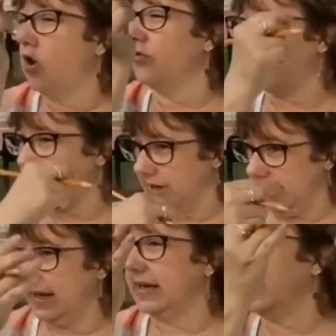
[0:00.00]
over it
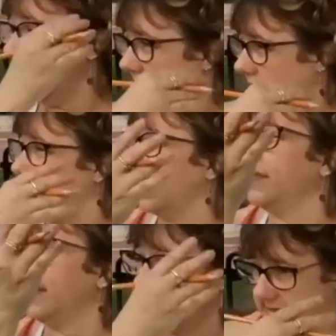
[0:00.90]
in an area,
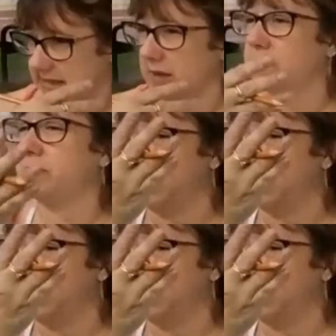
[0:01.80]
and that's going to